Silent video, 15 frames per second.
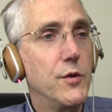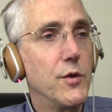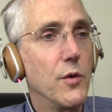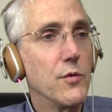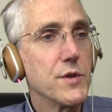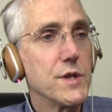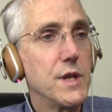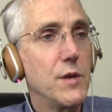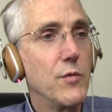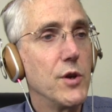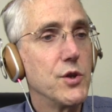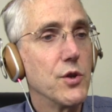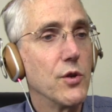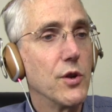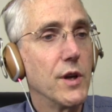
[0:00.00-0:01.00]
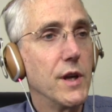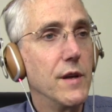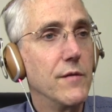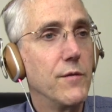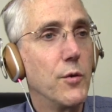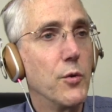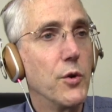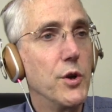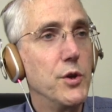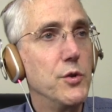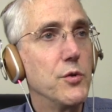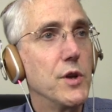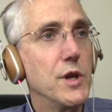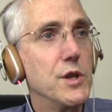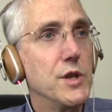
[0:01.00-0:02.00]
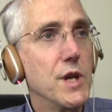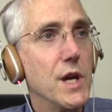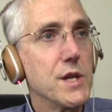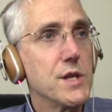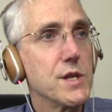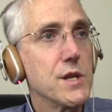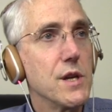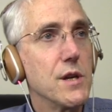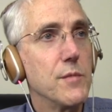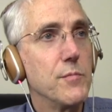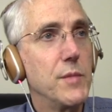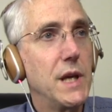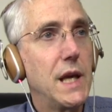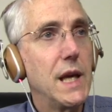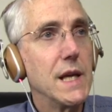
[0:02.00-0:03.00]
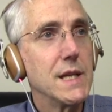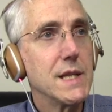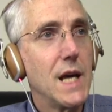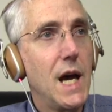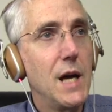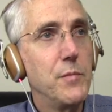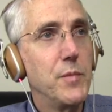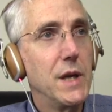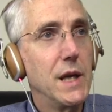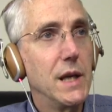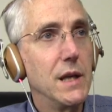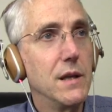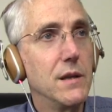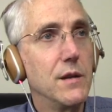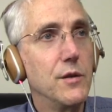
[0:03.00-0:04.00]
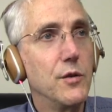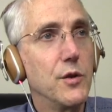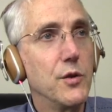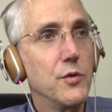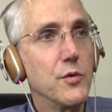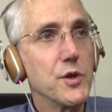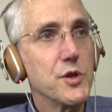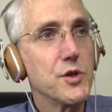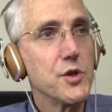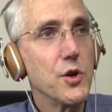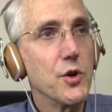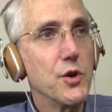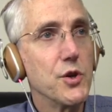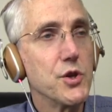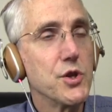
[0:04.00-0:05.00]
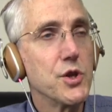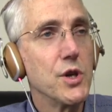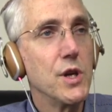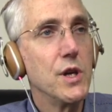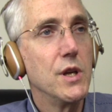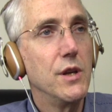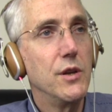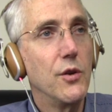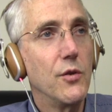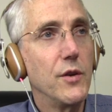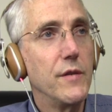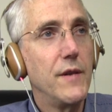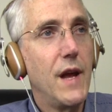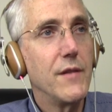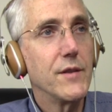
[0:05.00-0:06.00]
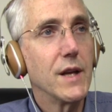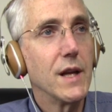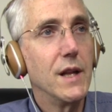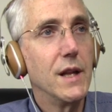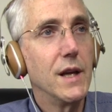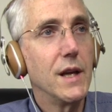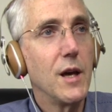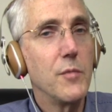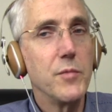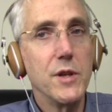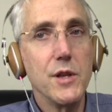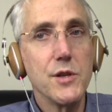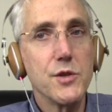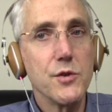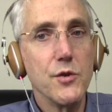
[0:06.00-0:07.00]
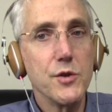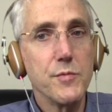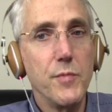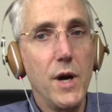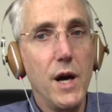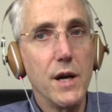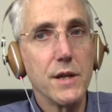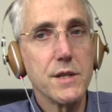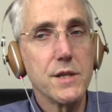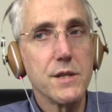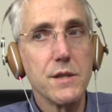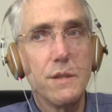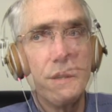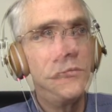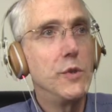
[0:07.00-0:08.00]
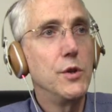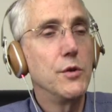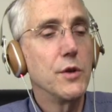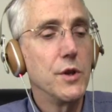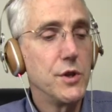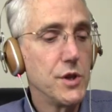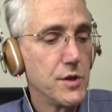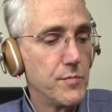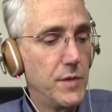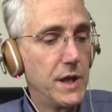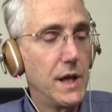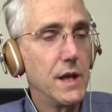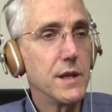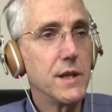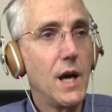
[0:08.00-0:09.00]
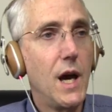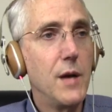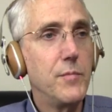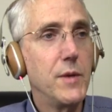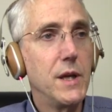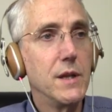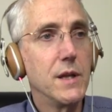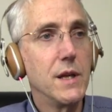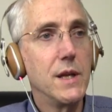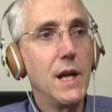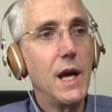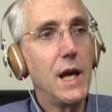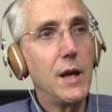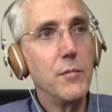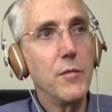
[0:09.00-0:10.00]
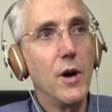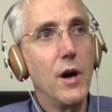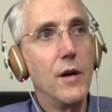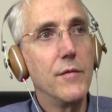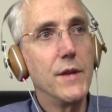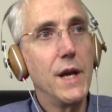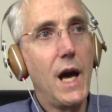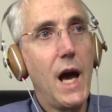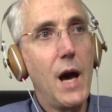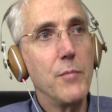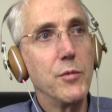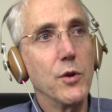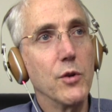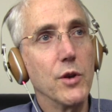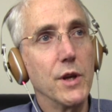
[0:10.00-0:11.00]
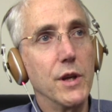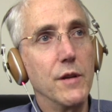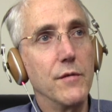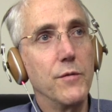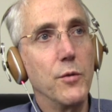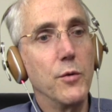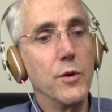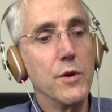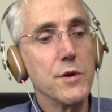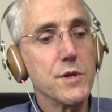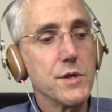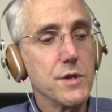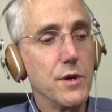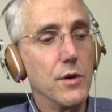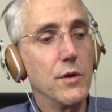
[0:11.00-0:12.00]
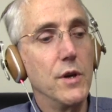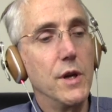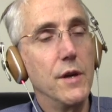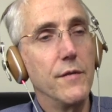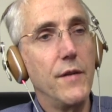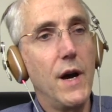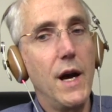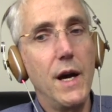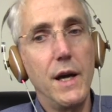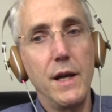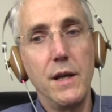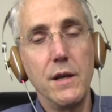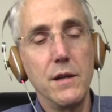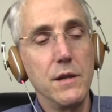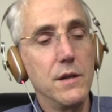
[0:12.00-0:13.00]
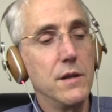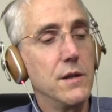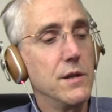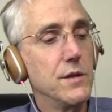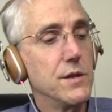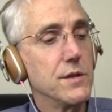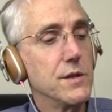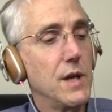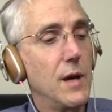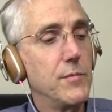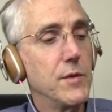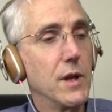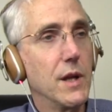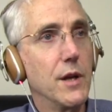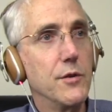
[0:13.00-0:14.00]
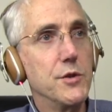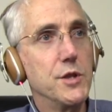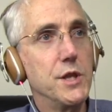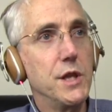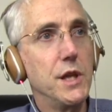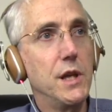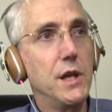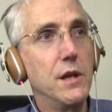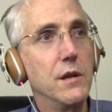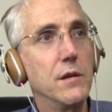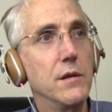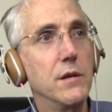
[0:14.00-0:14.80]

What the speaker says: you don't see what you're looking for, you can just begin typing. You can do a search. You don't even have to click up in the search box. You can just begin typing the name of the app you're looking for. So if I type the letter G,